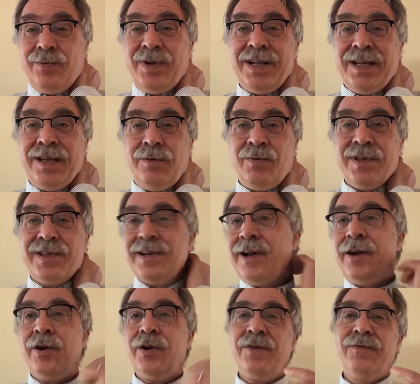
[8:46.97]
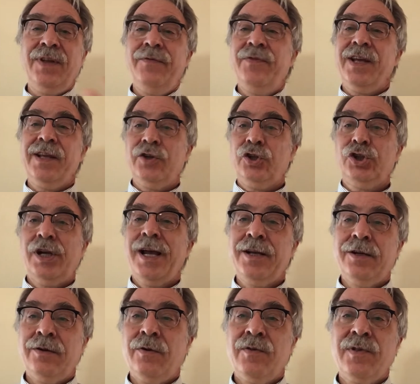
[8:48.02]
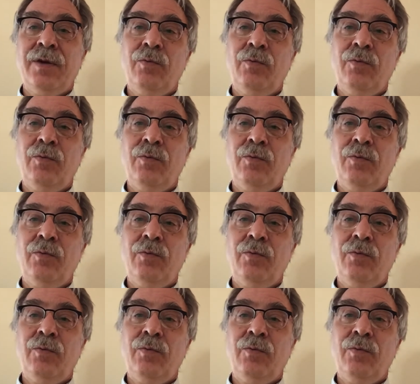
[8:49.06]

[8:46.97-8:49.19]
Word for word: really was tired of living in the shadows